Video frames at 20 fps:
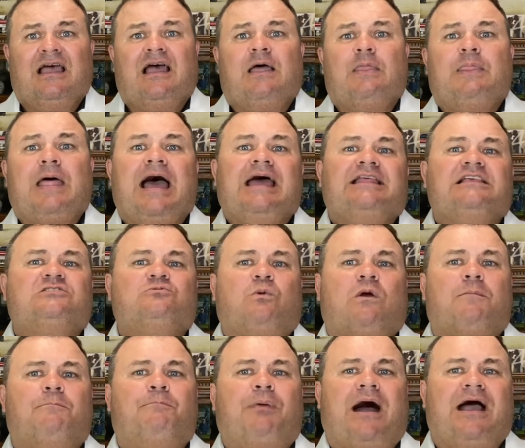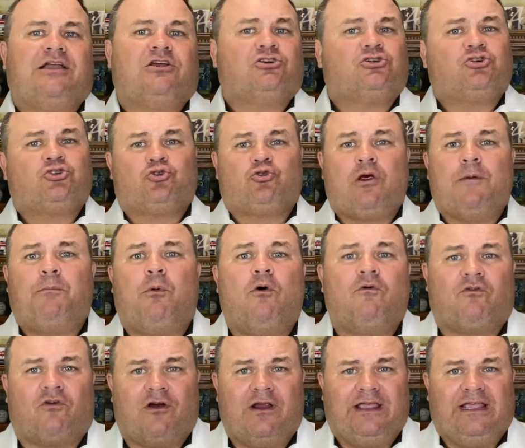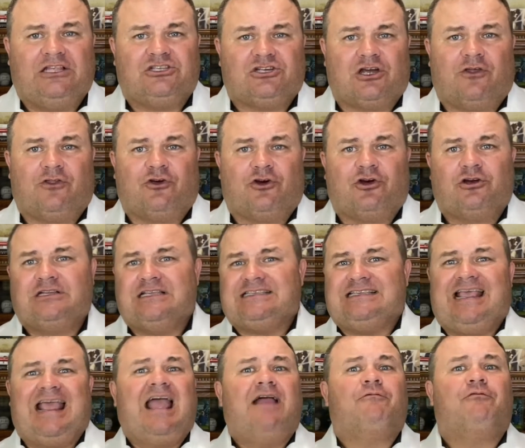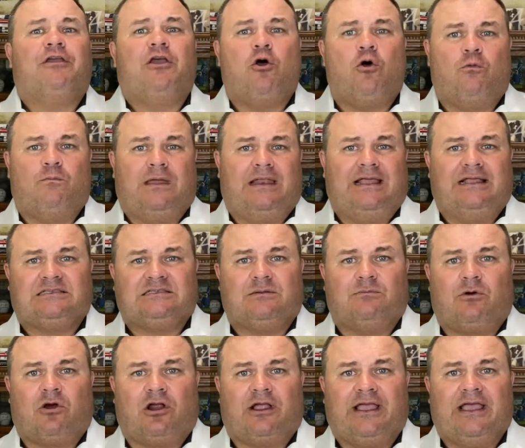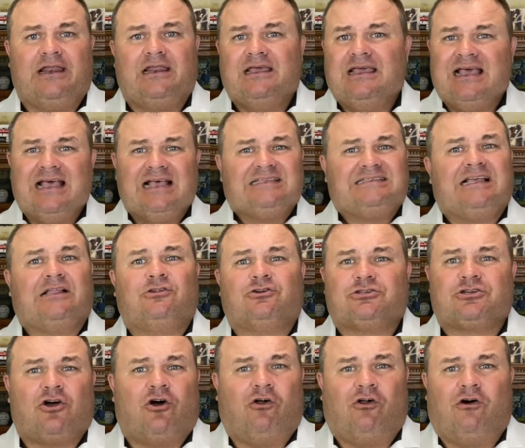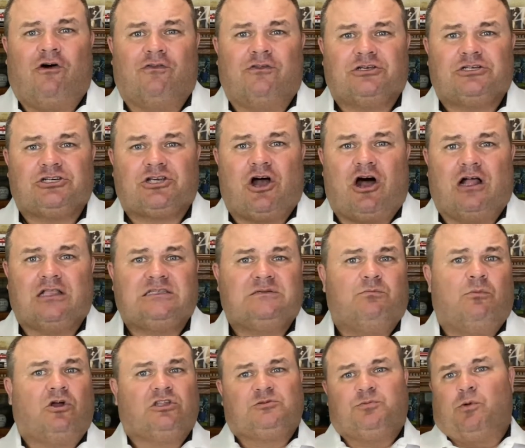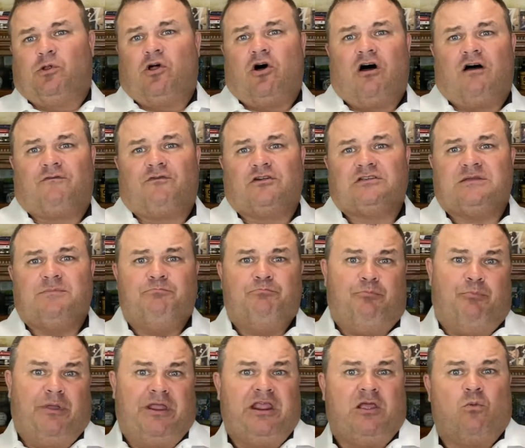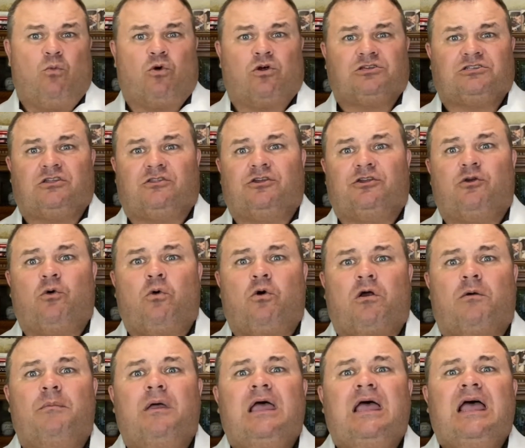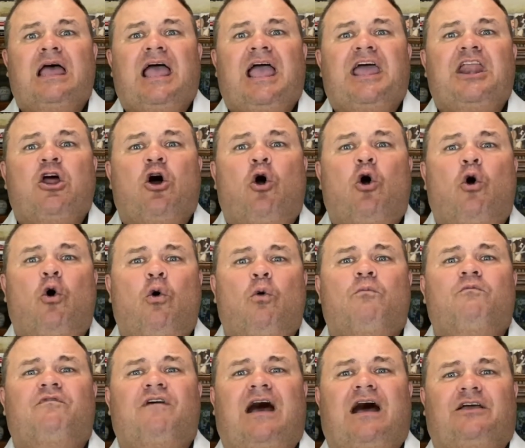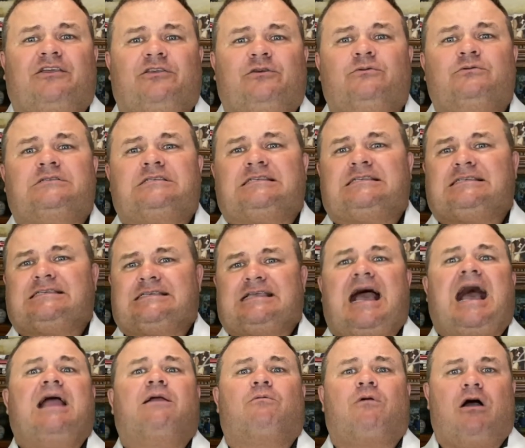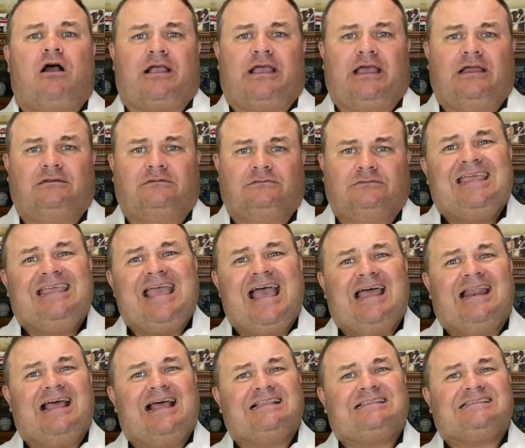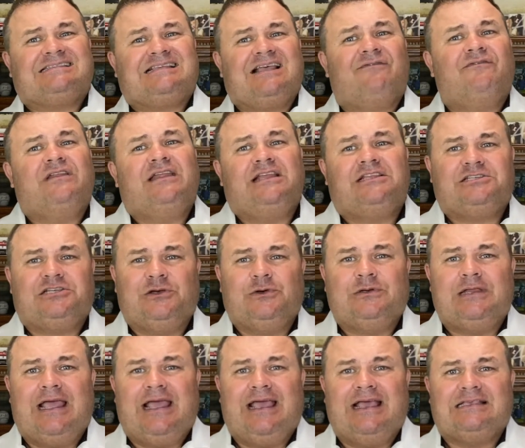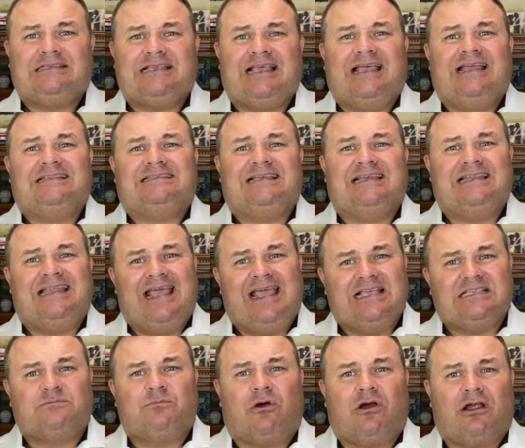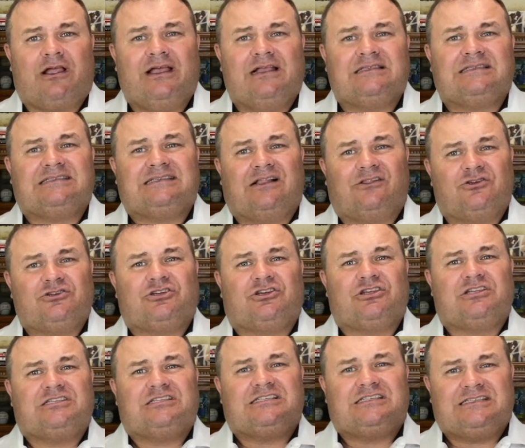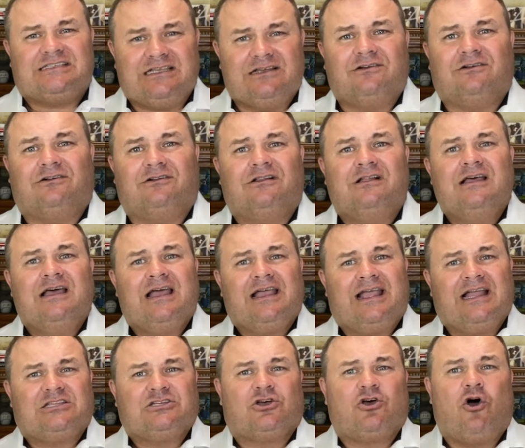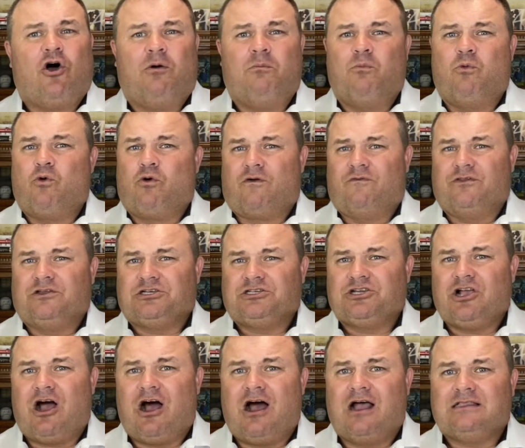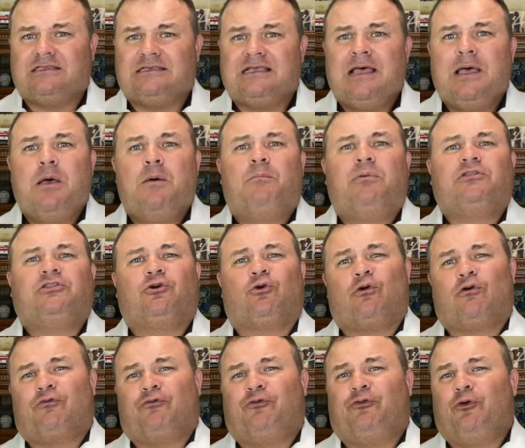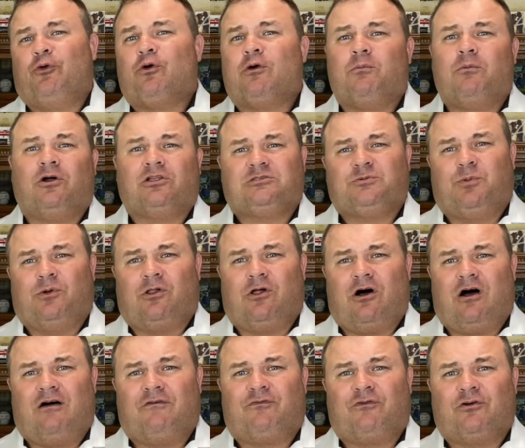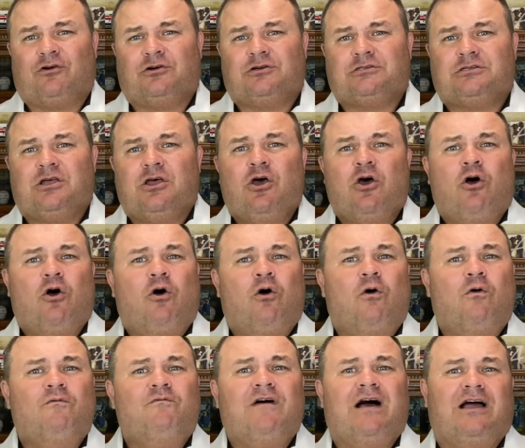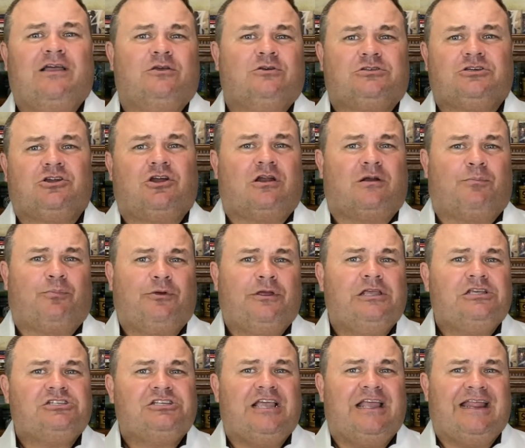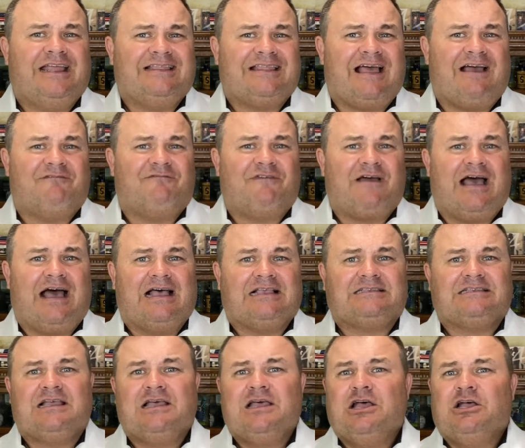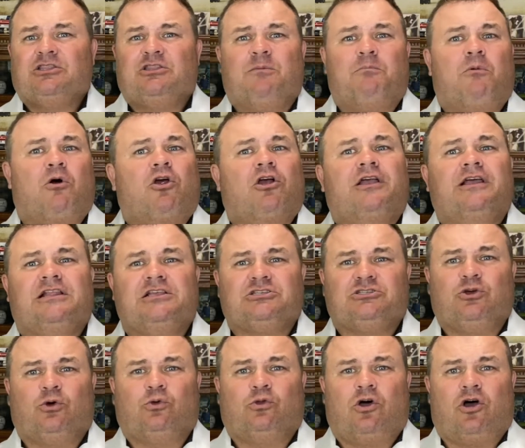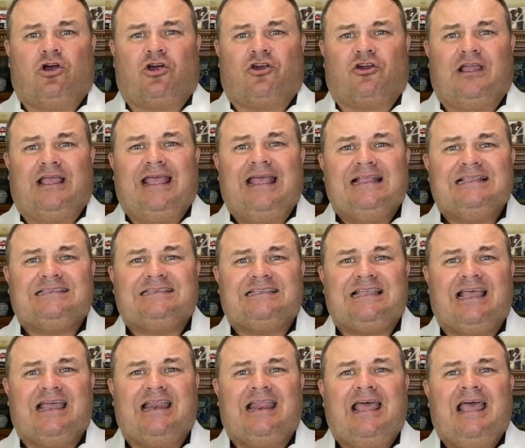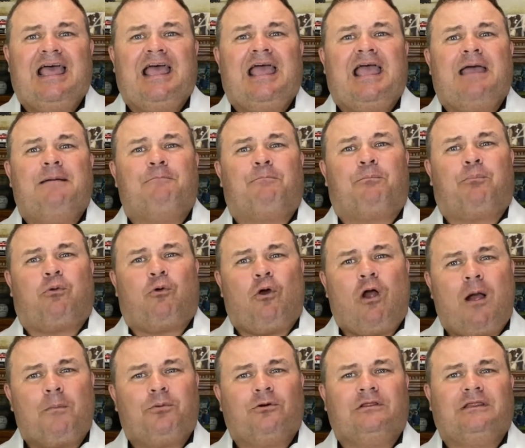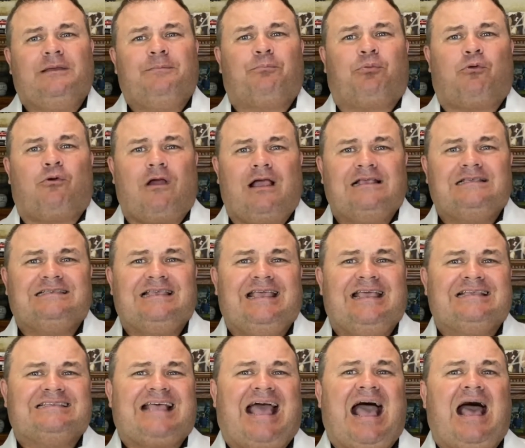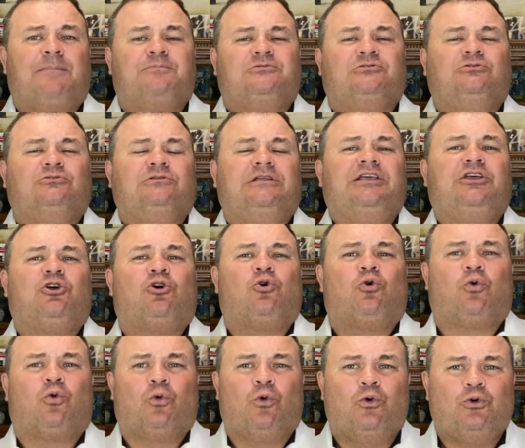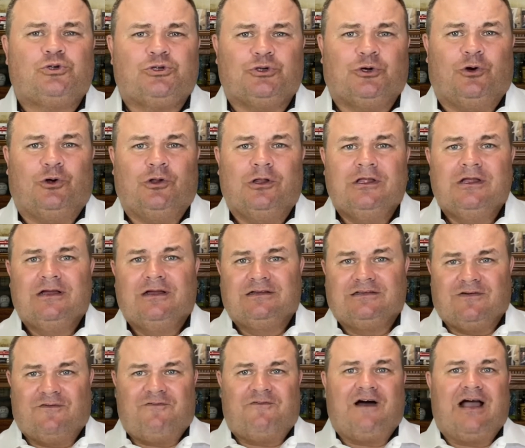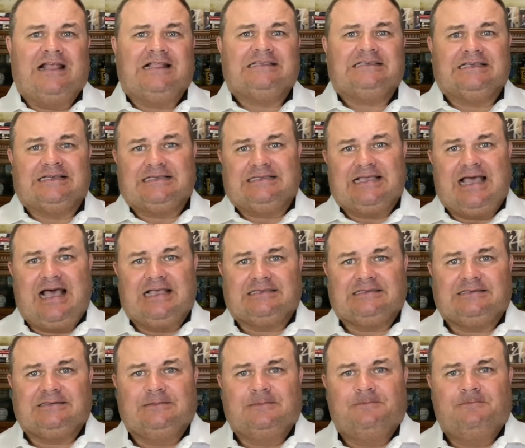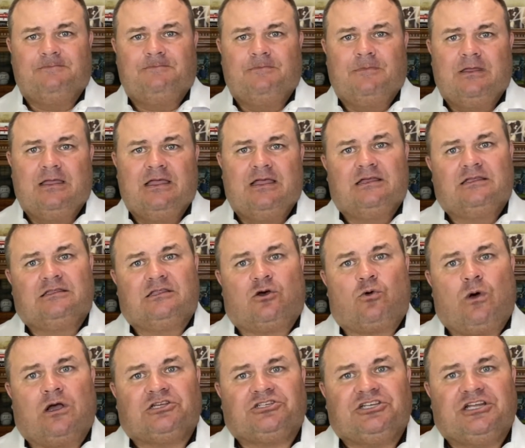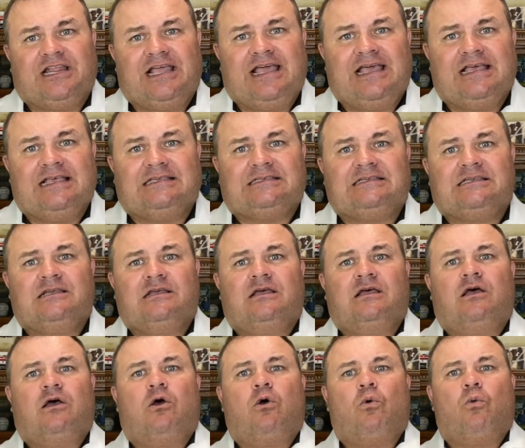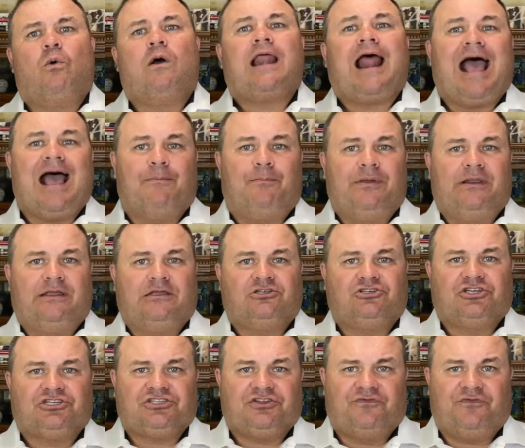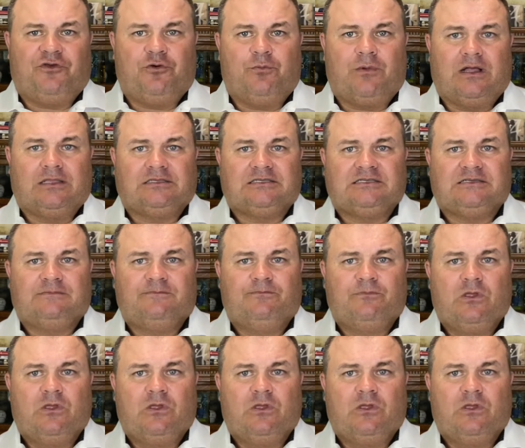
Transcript: That is where buyers trip over each other to see every home that hits the market. Sellers call all the shots, multiple offers and bidding wars are the norm, and home values skyrocket. Yet at 72 days in today's market, sellers still get to call more of the shots, but there are fewer multiple offers, home values are not appreciating that fast, the market is no longer instant, and properly pricing is absolutely crucial to find success. The question is, what happened in just a few months?